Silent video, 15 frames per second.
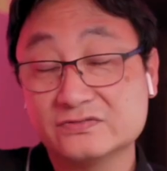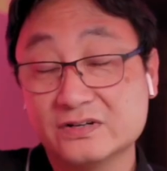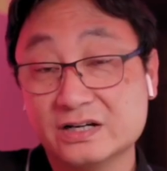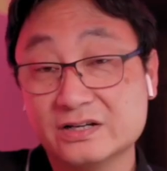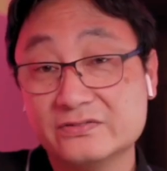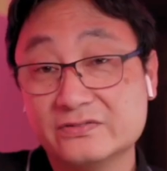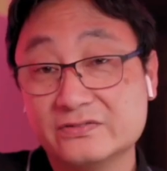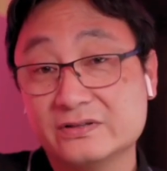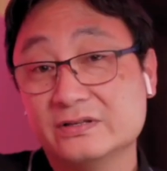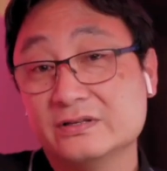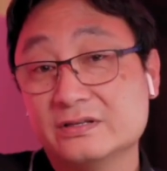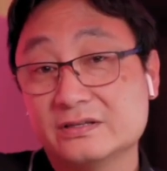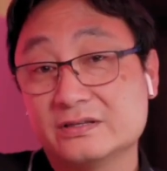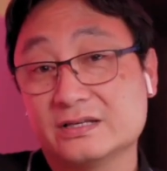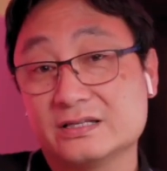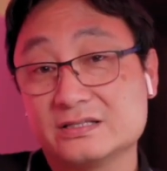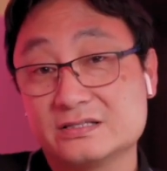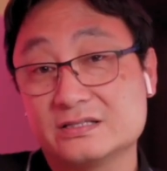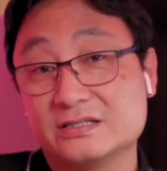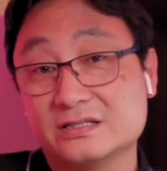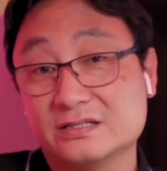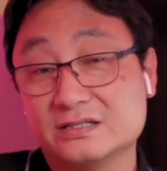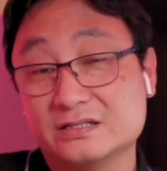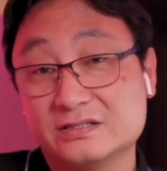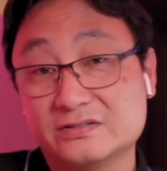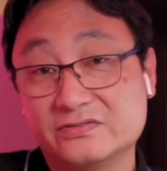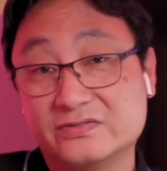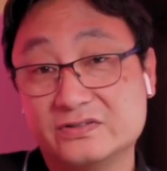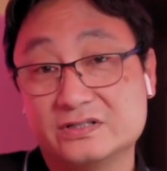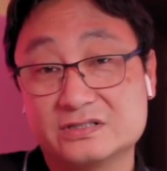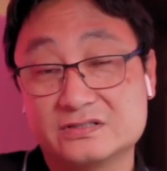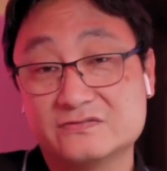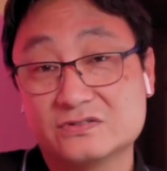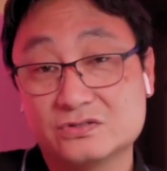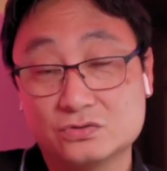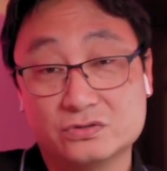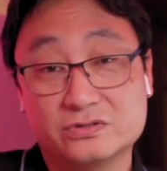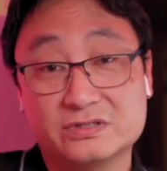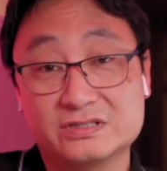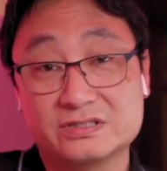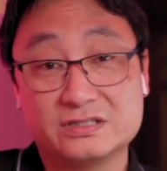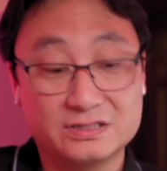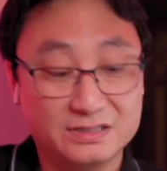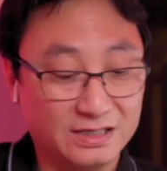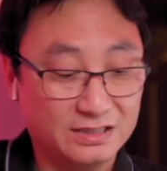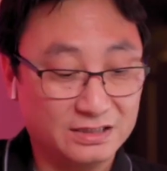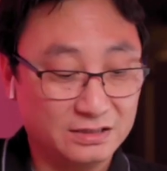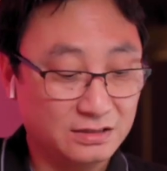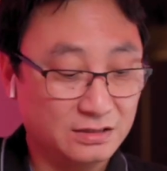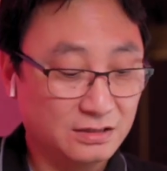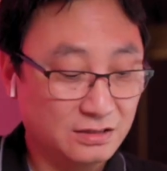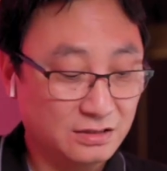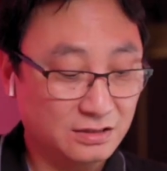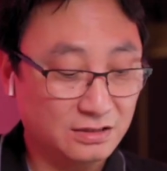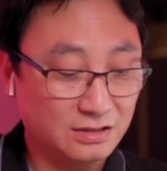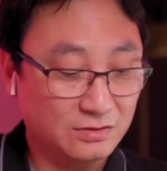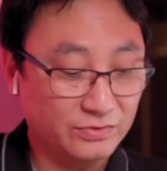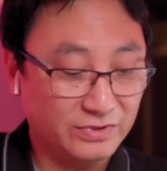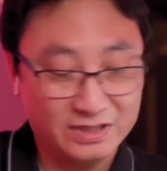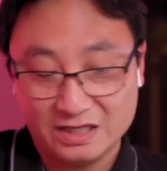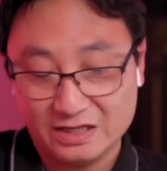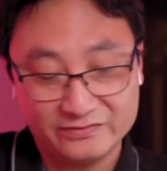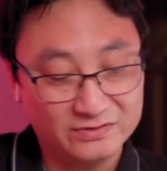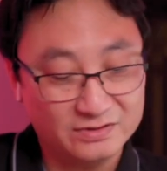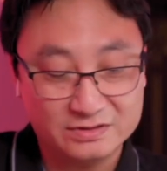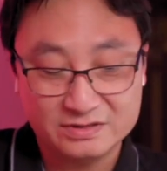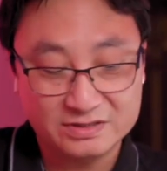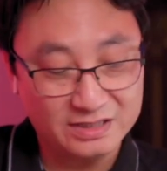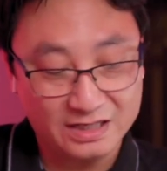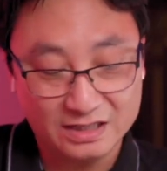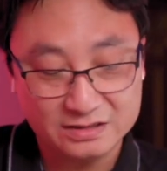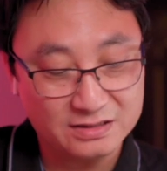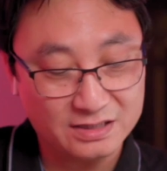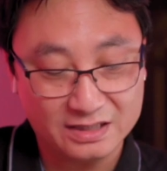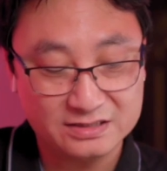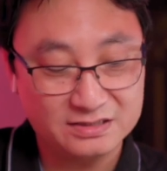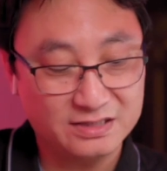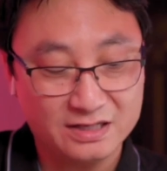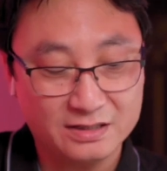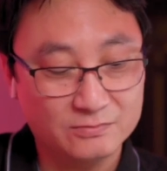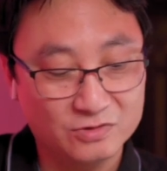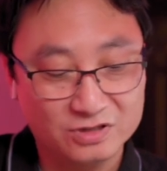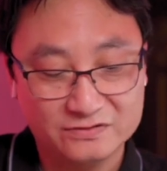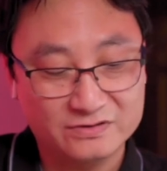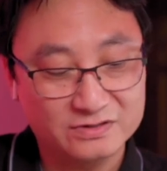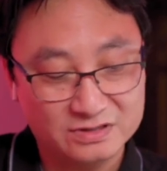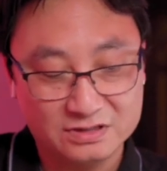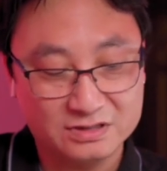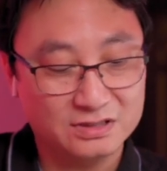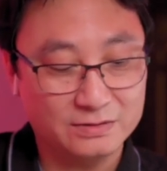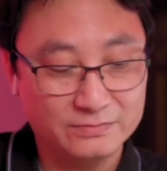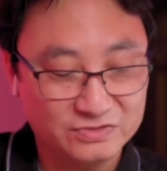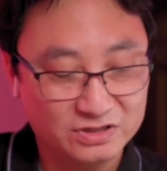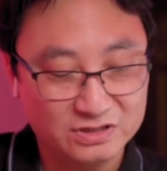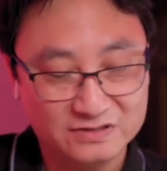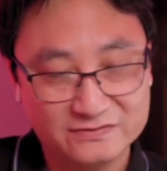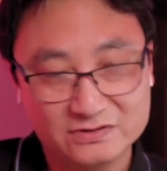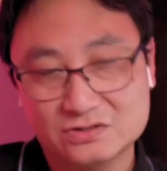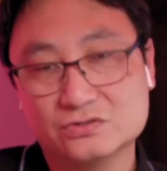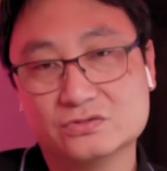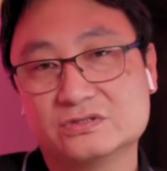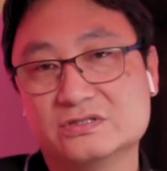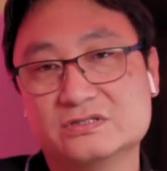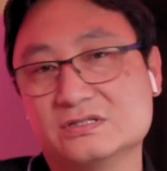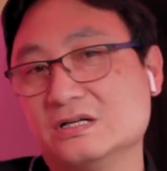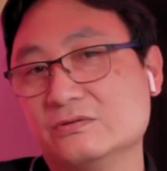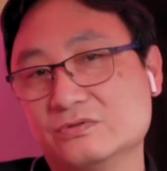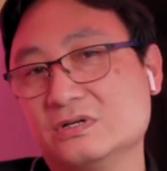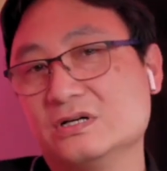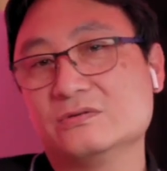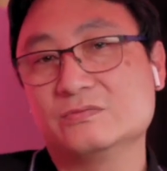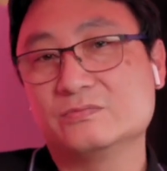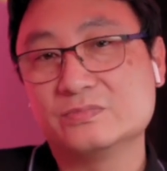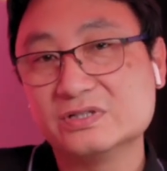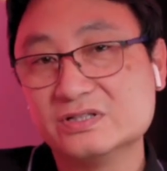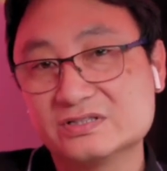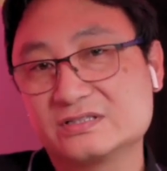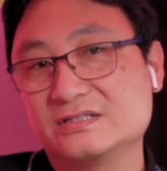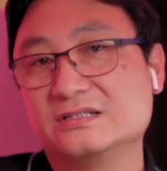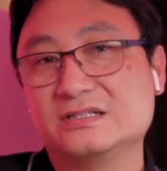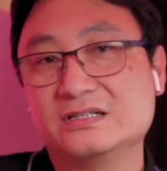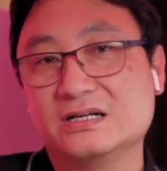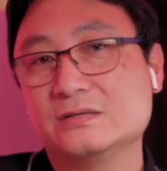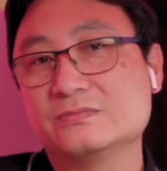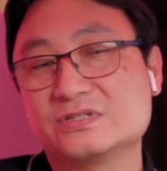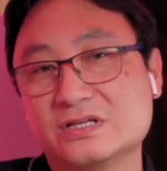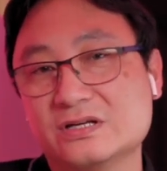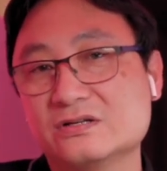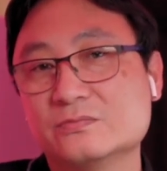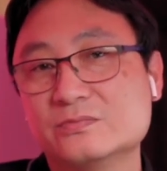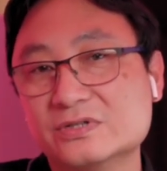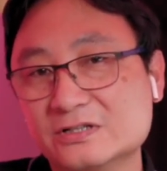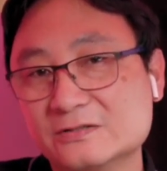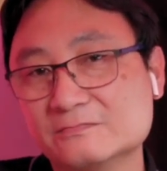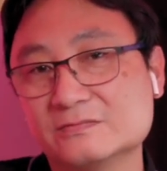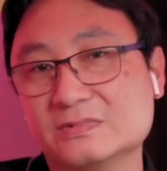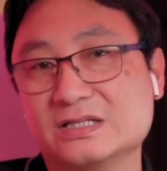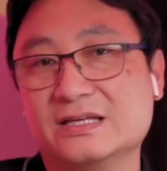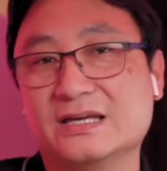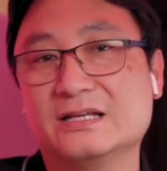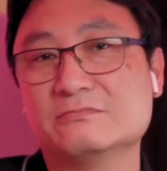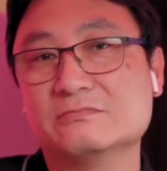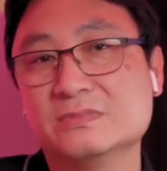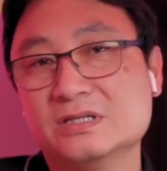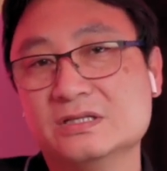5. That's the first recorder that's going to get it. We haven't said as yet whether it's going to come to other recorders. I would personally hope so, but again,